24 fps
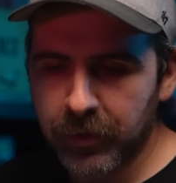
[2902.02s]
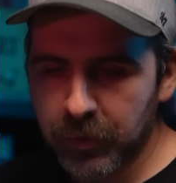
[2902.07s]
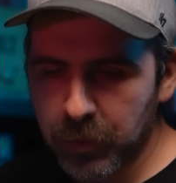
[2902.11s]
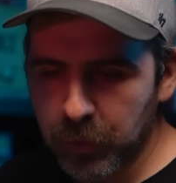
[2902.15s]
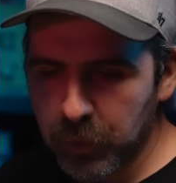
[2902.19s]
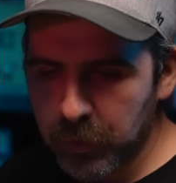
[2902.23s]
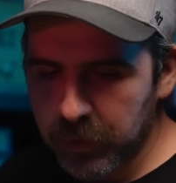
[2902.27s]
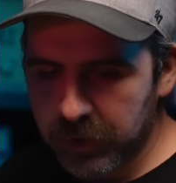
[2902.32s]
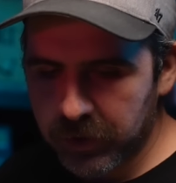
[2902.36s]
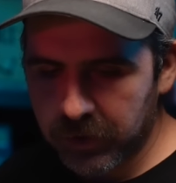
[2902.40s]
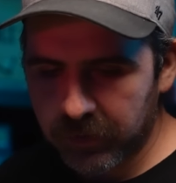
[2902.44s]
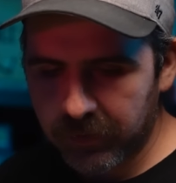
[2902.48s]

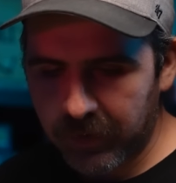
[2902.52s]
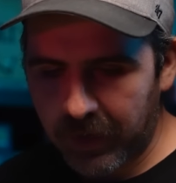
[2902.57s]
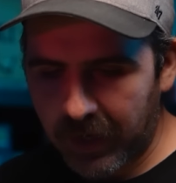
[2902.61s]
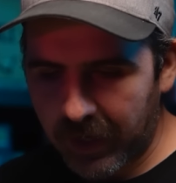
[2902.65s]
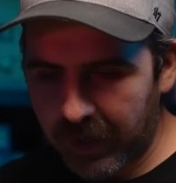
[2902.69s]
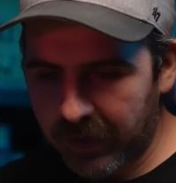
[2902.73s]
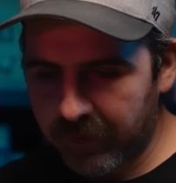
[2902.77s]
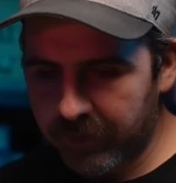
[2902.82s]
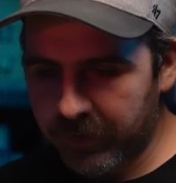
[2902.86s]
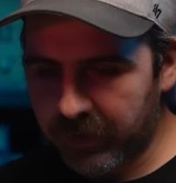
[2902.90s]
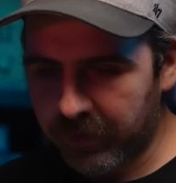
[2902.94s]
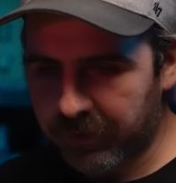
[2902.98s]
you
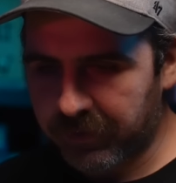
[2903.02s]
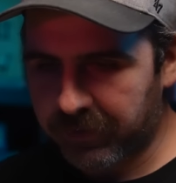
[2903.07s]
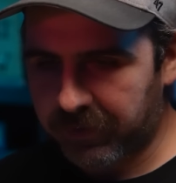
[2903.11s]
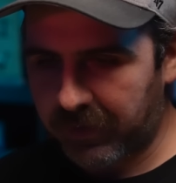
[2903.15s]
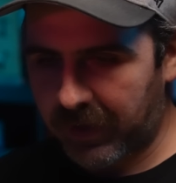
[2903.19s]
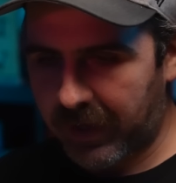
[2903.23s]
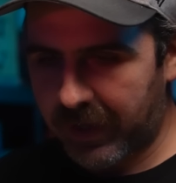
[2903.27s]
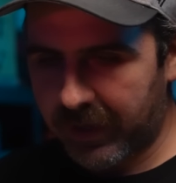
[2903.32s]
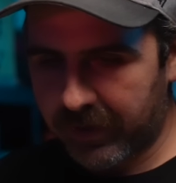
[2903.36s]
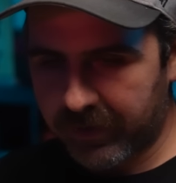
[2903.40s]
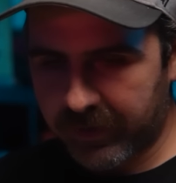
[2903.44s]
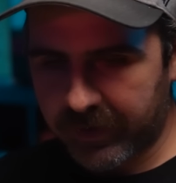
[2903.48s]
survived the
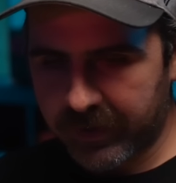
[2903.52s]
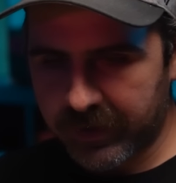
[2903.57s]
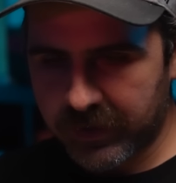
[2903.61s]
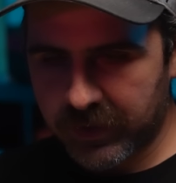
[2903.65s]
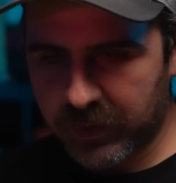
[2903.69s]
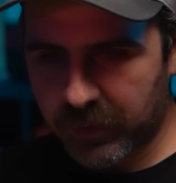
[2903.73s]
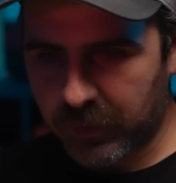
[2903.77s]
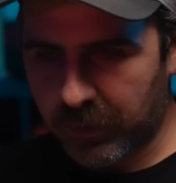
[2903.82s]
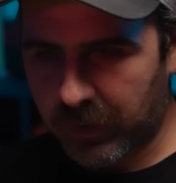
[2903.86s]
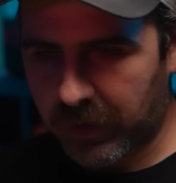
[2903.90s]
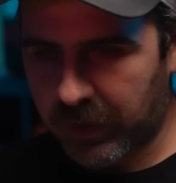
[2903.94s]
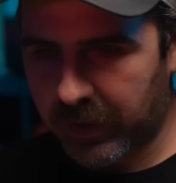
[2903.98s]
firing
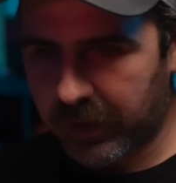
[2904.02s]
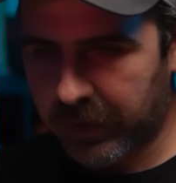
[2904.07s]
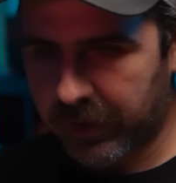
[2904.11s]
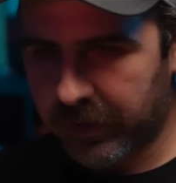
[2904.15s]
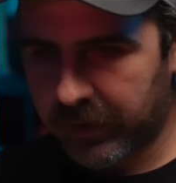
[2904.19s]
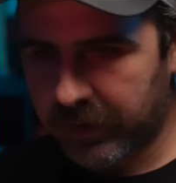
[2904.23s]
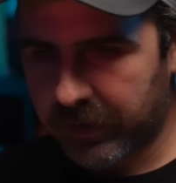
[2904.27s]
squad.